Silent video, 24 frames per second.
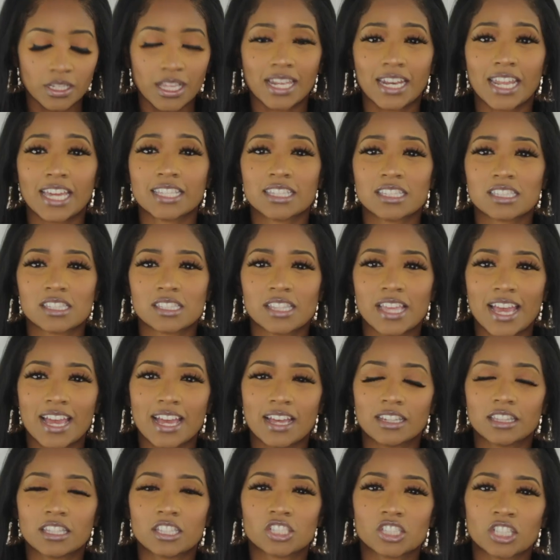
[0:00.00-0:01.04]
I like
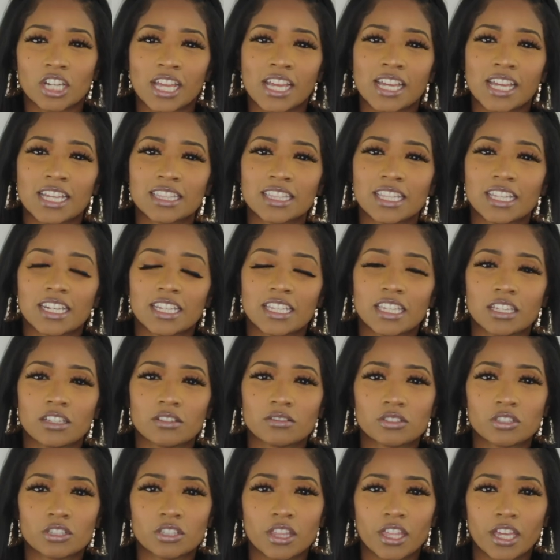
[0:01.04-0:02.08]
the shine that it
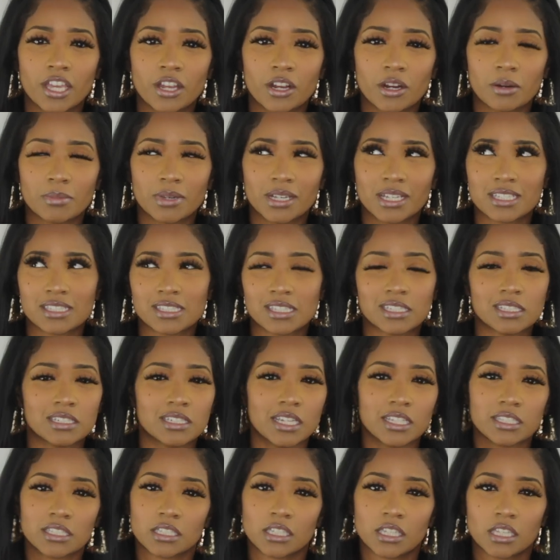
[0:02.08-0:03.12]
gives to the hair, because it
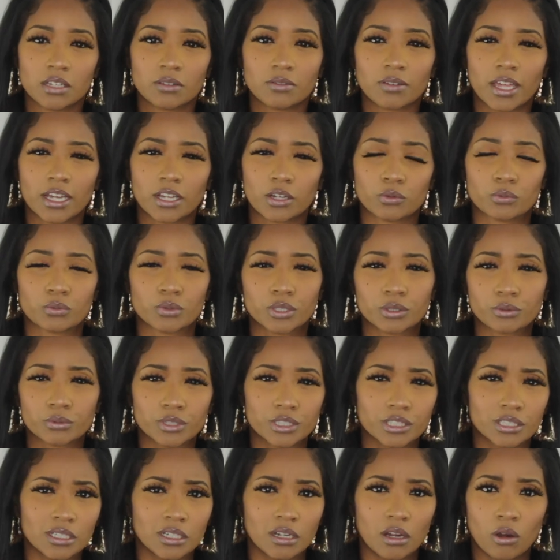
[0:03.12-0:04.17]
doesn't give like a really,
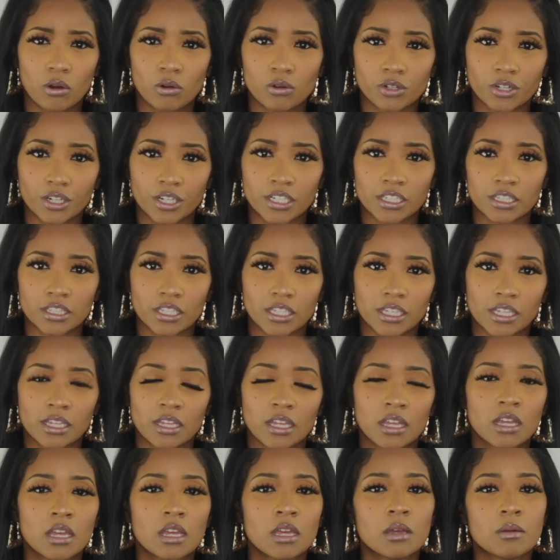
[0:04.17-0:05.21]
really good hold or
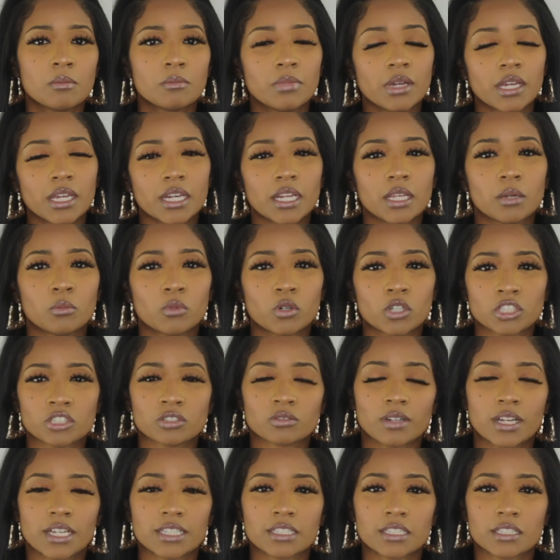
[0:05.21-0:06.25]
anything, but it
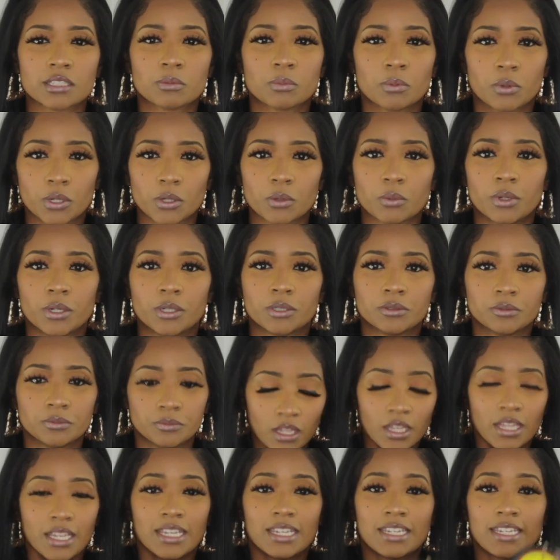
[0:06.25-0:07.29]
moisturizes pretty well.
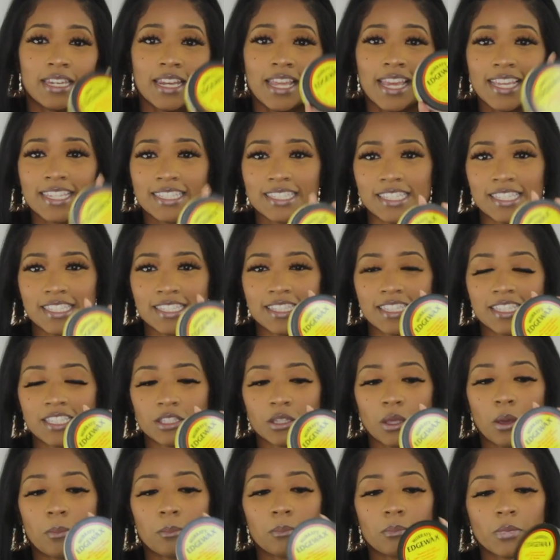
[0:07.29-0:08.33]
Next is
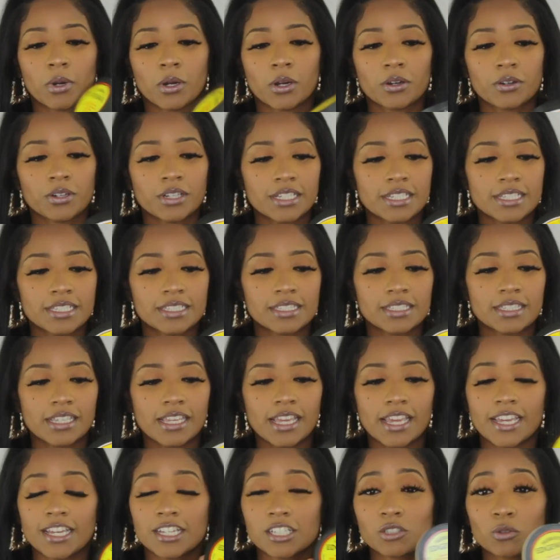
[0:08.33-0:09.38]
this Murray's
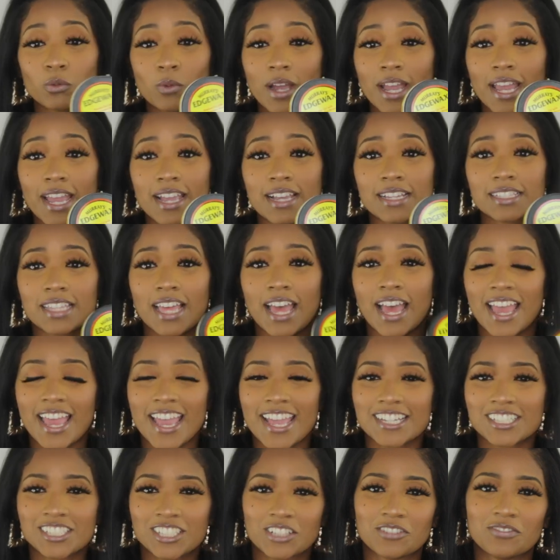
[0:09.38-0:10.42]
Edge Wax. I
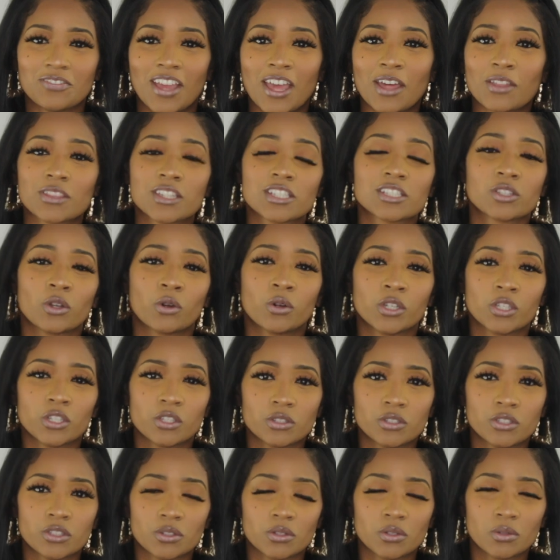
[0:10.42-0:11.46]
actually found this on
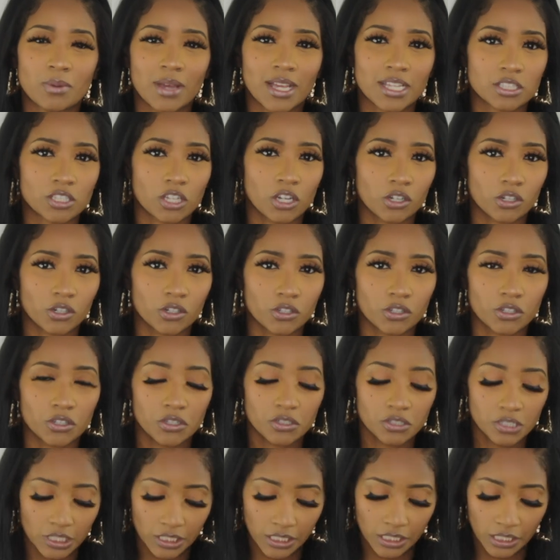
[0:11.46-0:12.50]
YouTube. I saw a girl
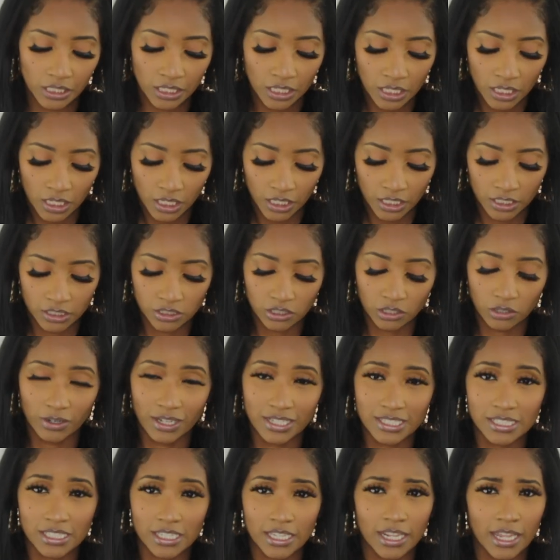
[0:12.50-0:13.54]
using it, and so
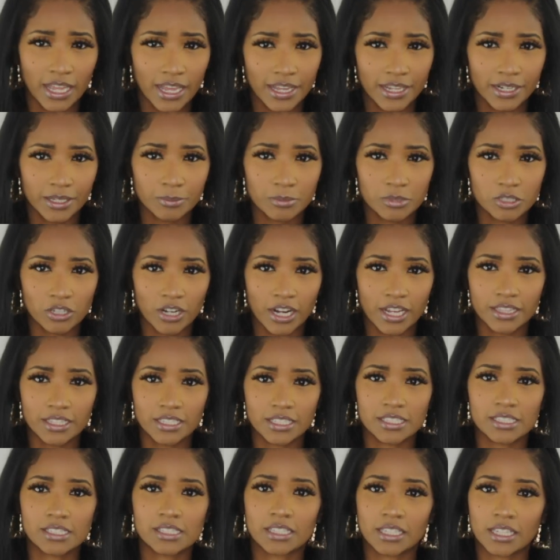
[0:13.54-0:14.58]
I said, hey, let me
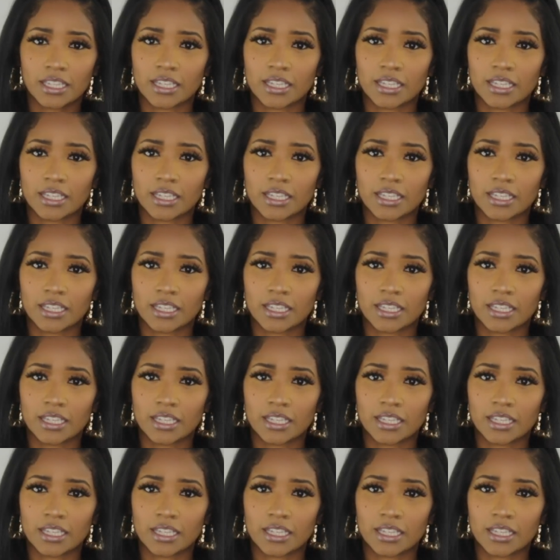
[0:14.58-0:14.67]
try this.